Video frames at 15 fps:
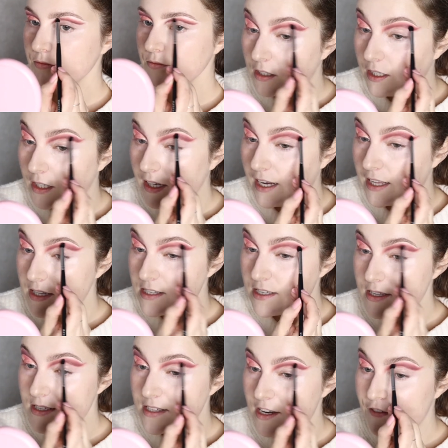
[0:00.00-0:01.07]
And again, this is
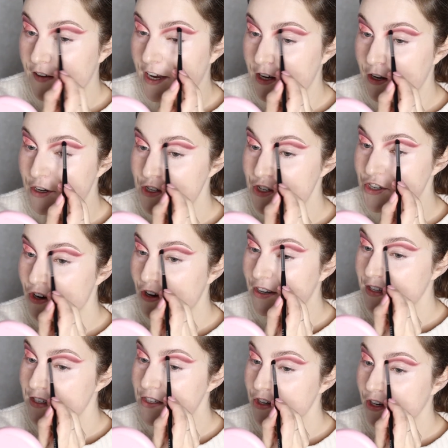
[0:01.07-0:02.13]
the stuff I don't show on
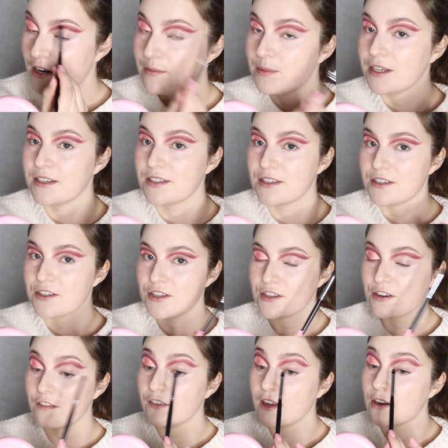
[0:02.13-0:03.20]
Instagram because it's just
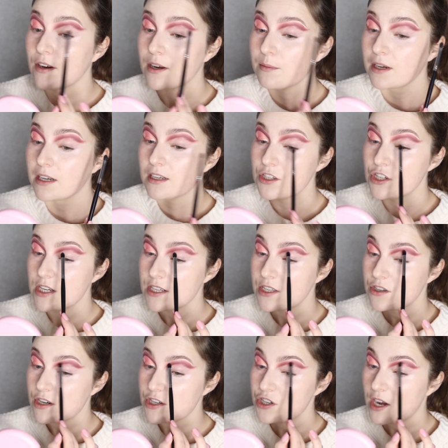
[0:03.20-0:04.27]
not flattering, but literally
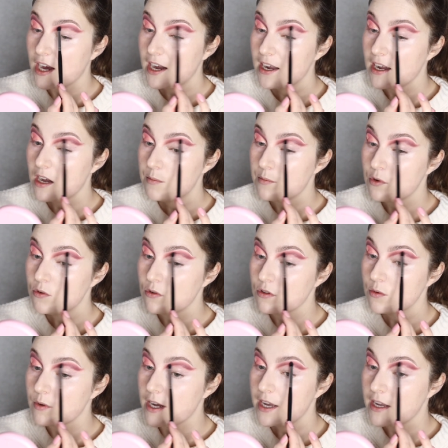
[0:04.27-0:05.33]
stretch your eye up all the
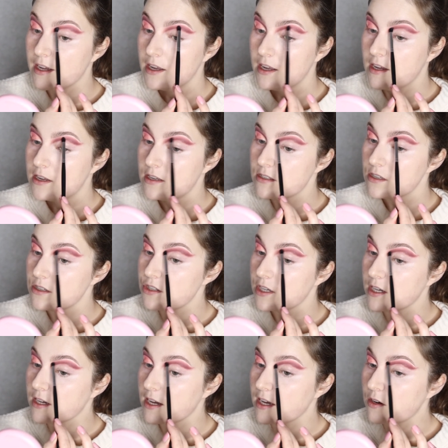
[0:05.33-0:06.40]
way so that you
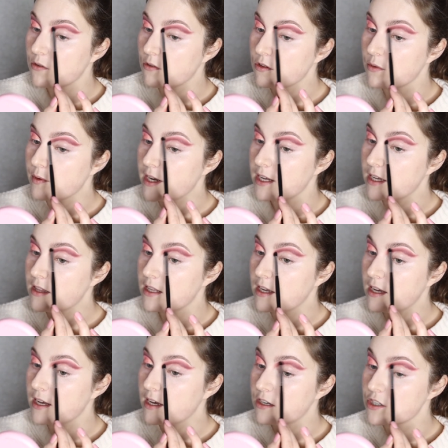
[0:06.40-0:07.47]
can get all the way in
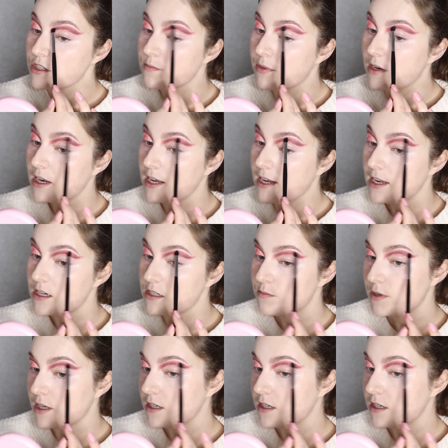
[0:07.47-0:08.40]
there and just blend.